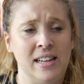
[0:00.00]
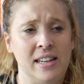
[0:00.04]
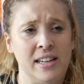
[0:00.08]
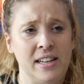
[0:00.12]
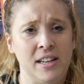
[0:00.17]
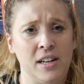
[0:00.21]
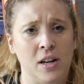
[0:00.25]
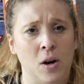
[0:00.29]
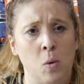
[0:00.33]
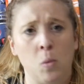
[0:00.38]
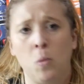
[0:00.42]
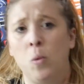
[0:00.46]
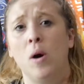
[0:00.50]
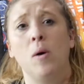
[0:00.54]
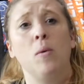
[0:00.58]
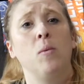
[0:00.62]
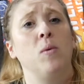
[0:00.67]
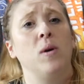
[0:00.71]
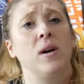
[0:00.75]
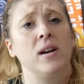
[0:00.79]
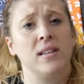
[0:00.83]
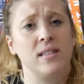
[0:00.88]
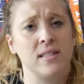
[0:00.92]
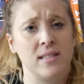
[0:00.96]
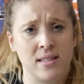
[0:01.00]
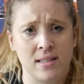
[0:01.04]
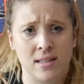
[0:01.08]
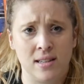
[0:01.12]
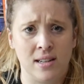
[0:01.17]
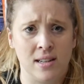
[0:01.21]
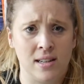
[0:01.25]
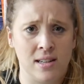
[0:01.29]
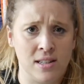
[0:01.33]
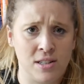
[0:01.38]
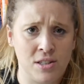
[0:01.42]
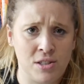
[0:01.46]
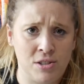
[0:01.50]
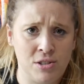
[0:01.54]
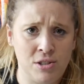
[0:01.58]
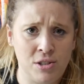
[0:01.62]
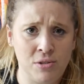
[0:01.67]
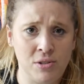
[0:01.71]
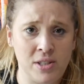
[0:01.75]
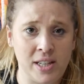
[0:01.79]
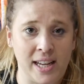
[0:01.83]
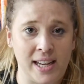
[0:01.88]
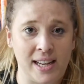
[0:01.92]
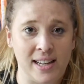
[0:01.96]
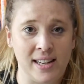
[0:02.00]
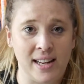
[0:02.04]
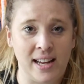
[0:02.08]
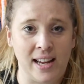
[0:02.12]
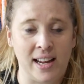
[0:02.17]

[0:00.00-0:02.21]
You know, what's the due date?